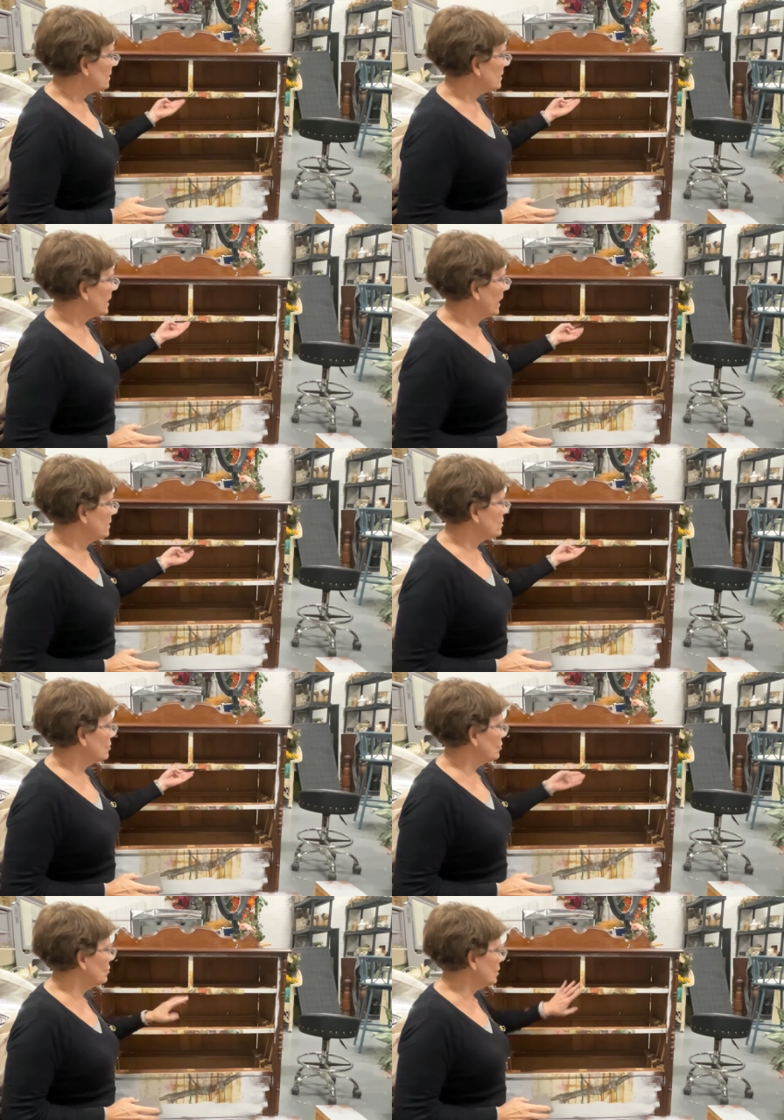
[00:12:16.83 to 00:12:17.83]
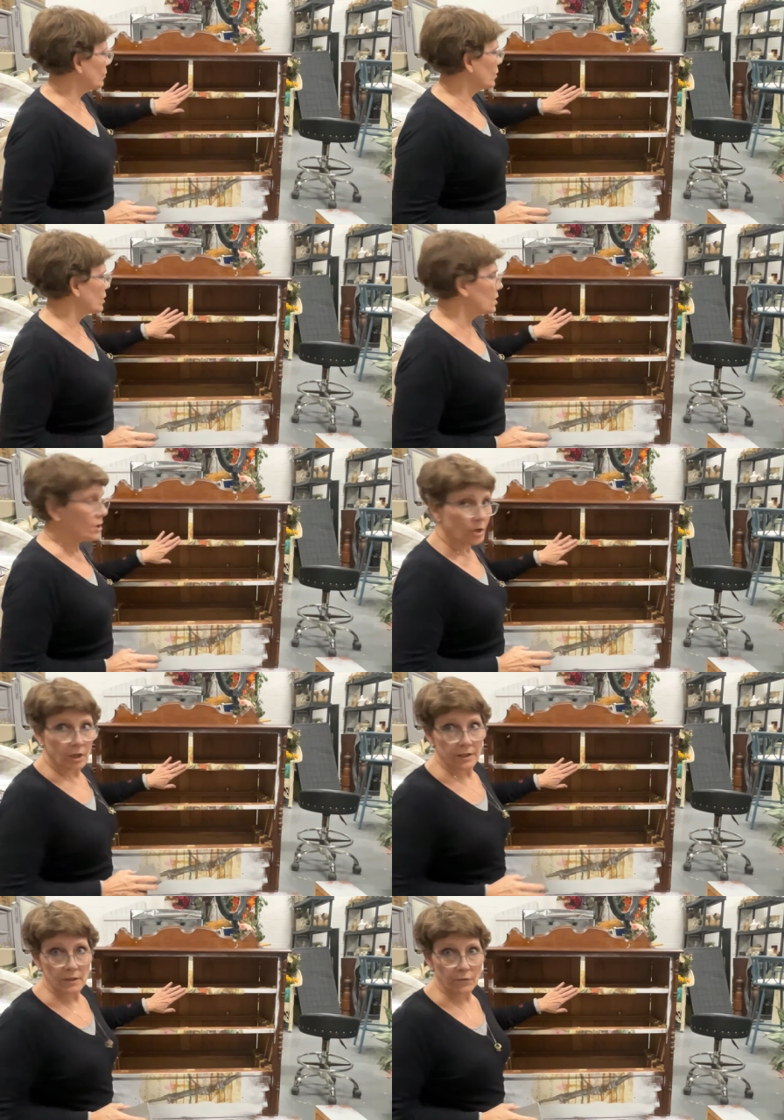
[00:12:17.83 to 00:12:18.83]
that you are working
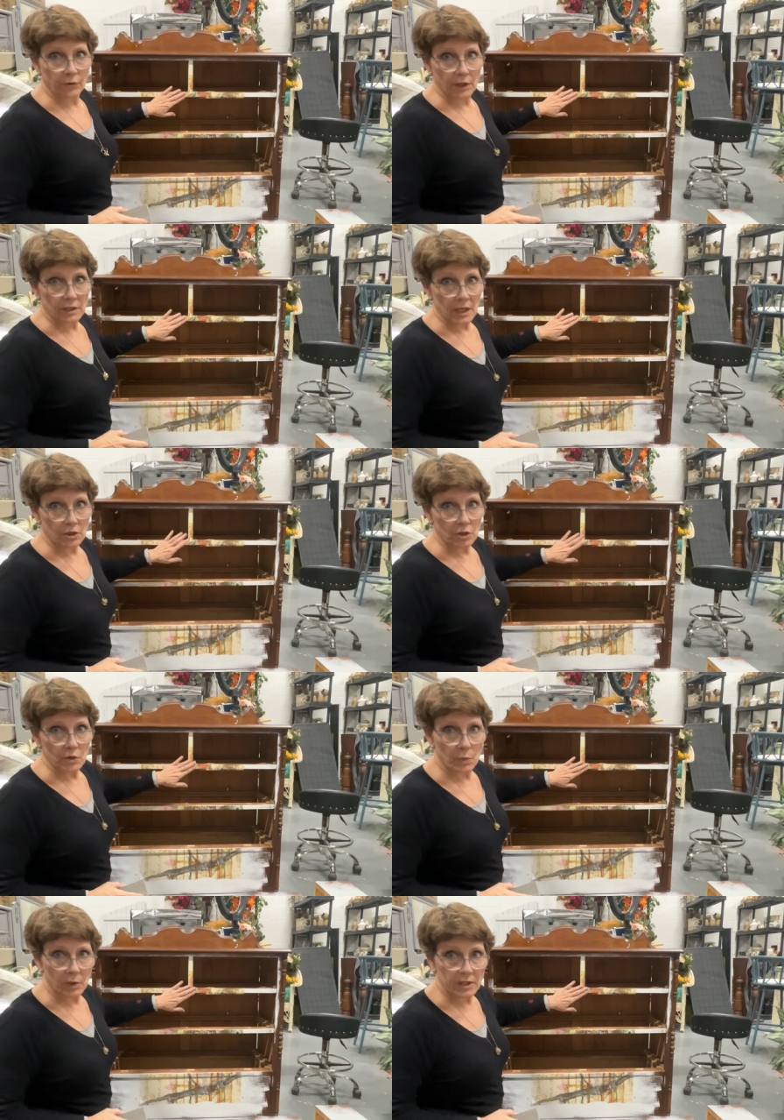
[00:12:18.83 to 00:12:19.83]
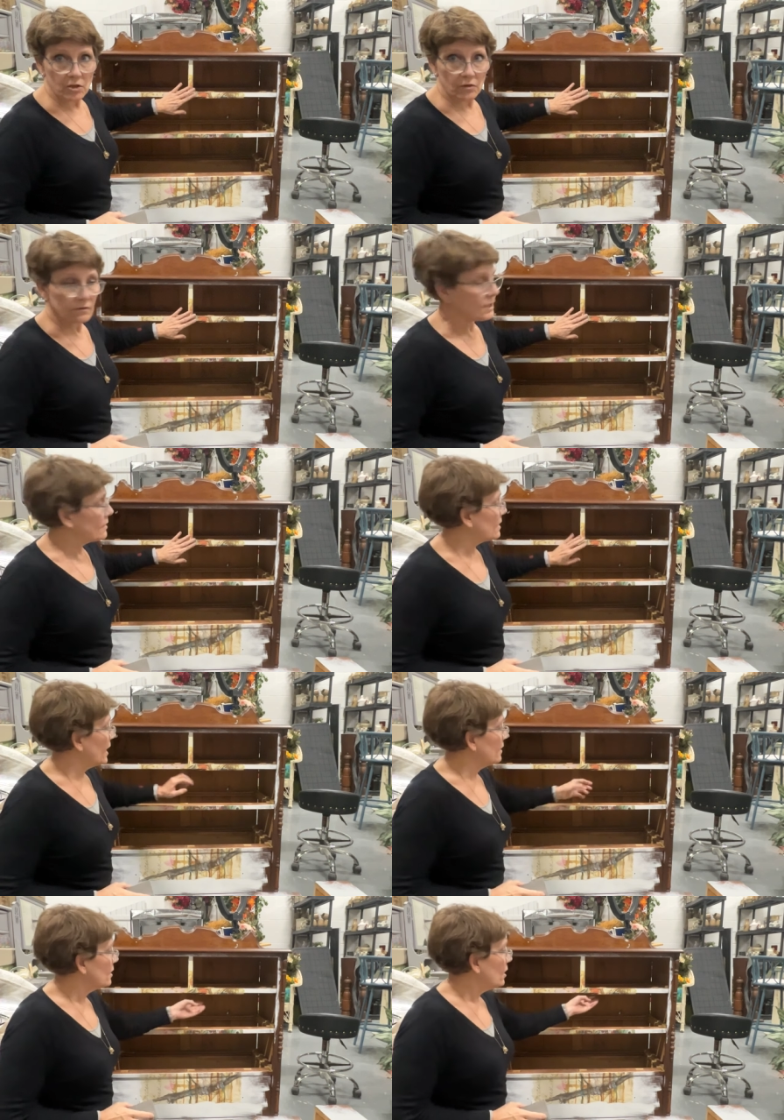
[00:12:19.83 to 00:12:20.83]
on these front edges, once you've done
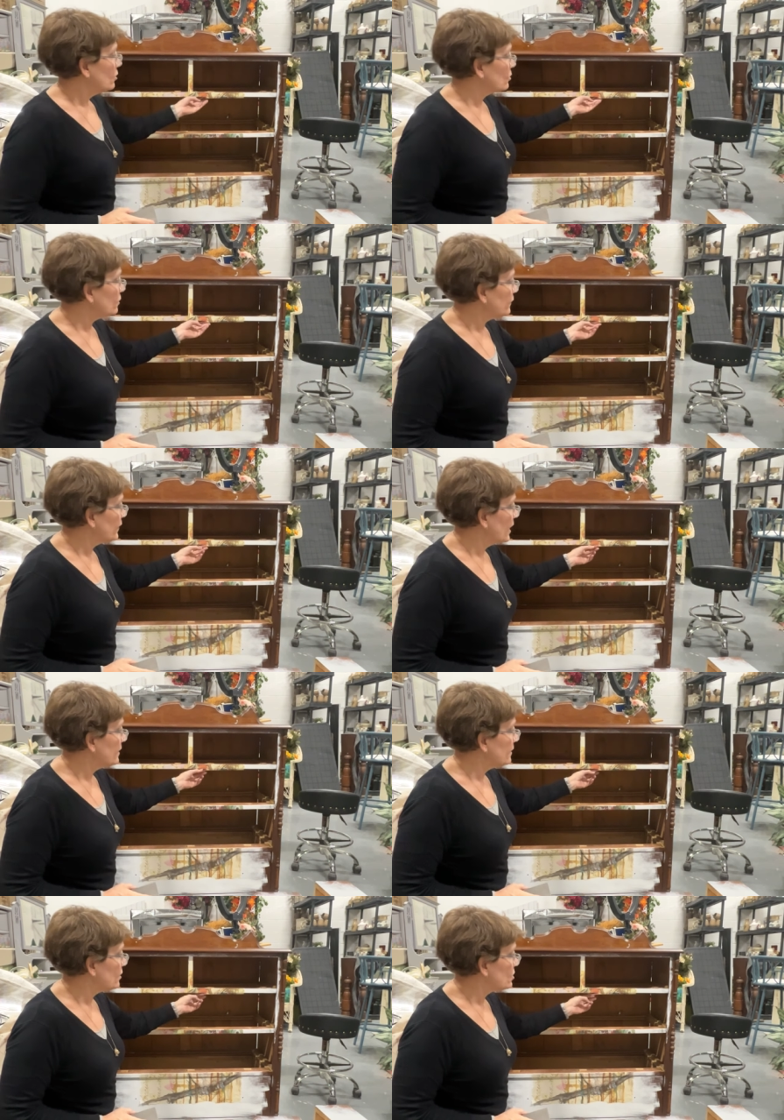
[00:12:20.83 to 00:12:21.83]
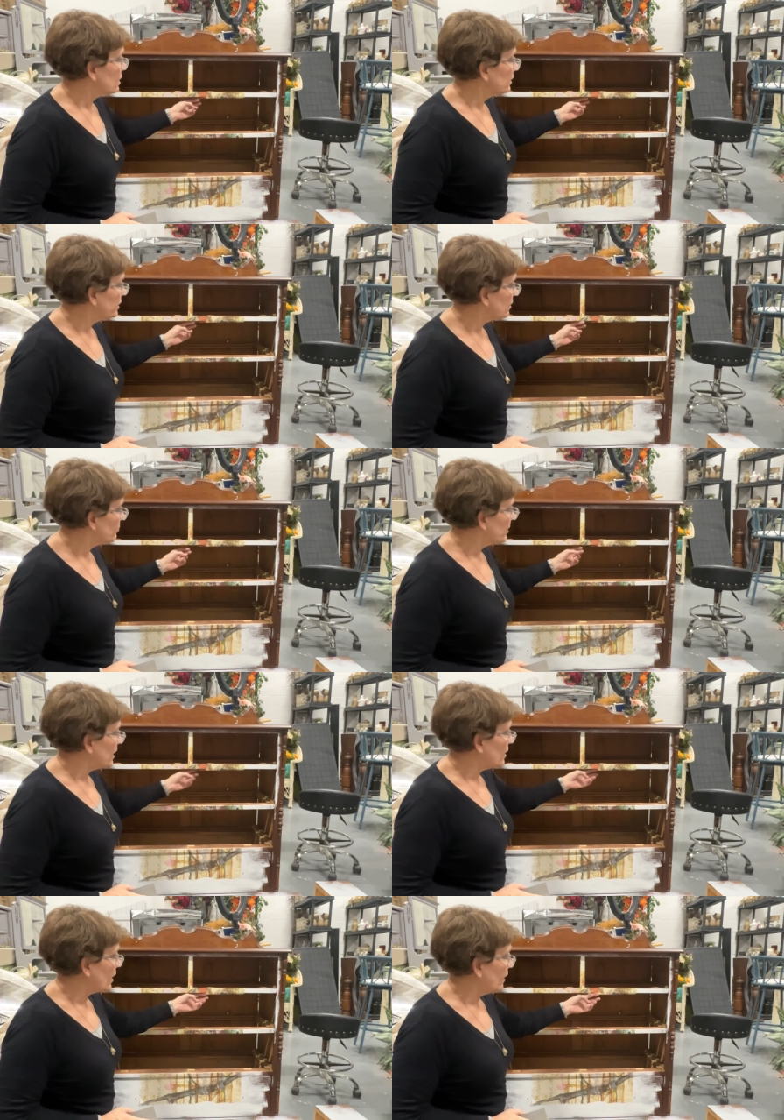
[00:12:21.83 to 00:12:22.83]
that, you're gonna find that there's a little
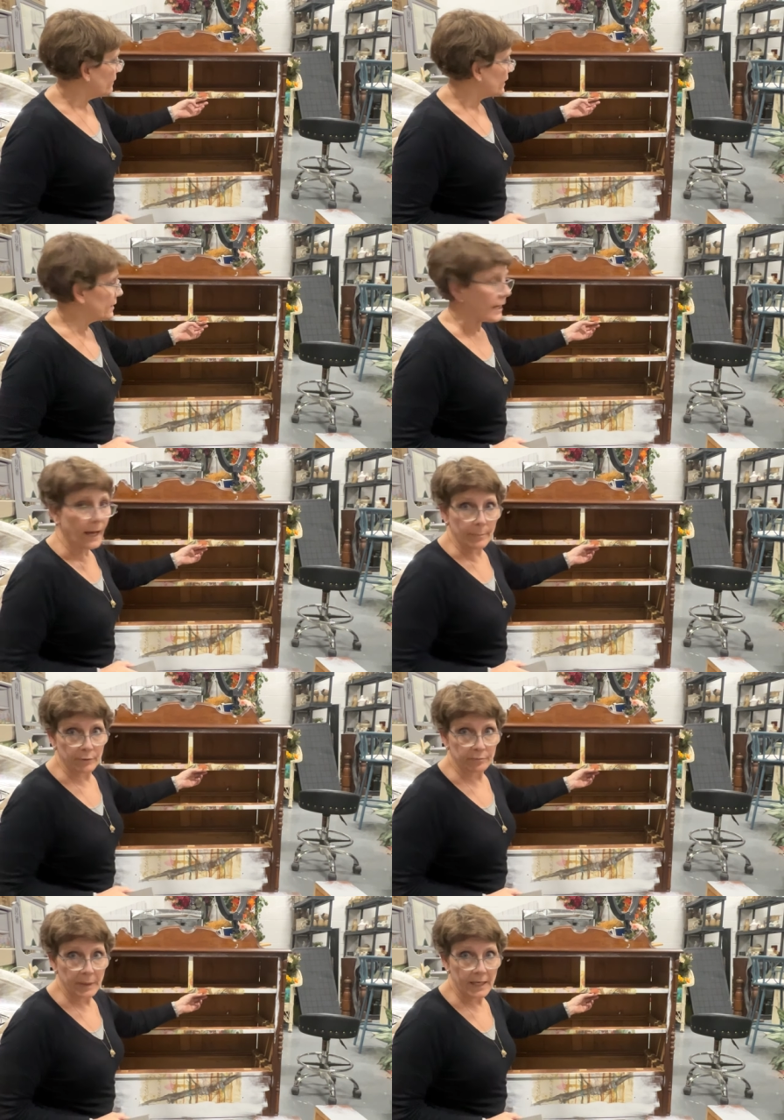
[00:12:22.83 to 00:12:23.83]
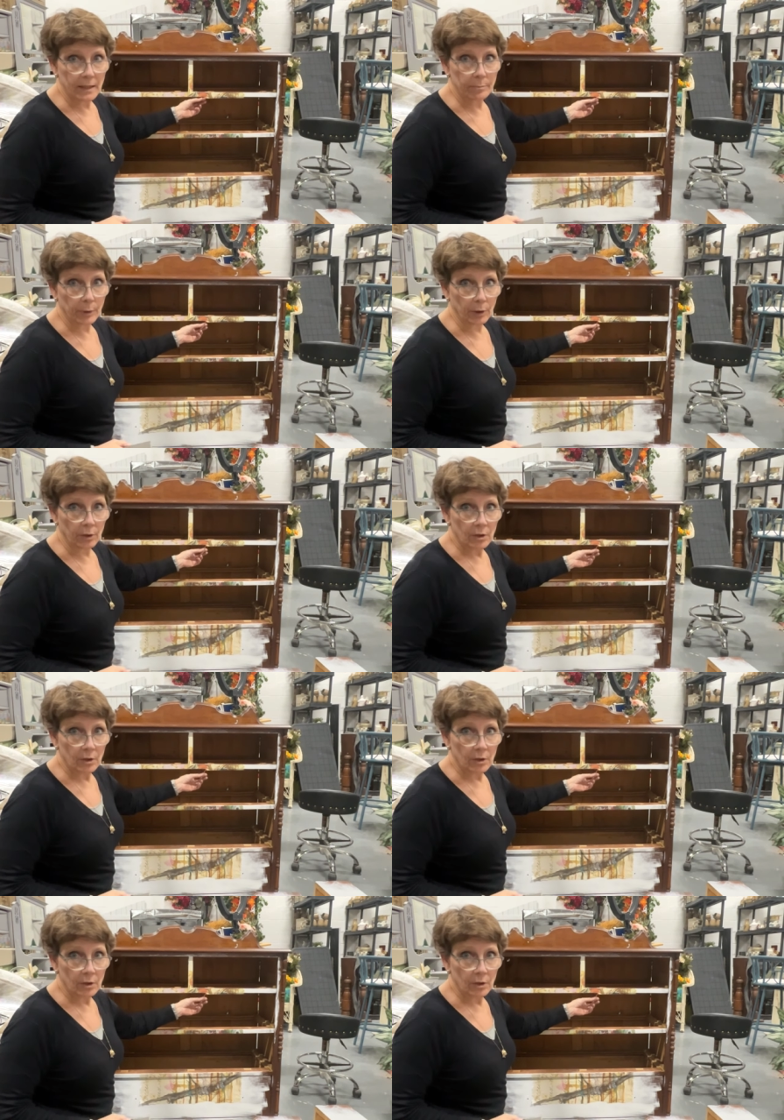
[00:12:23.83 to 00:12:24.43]
bit of a gap of paper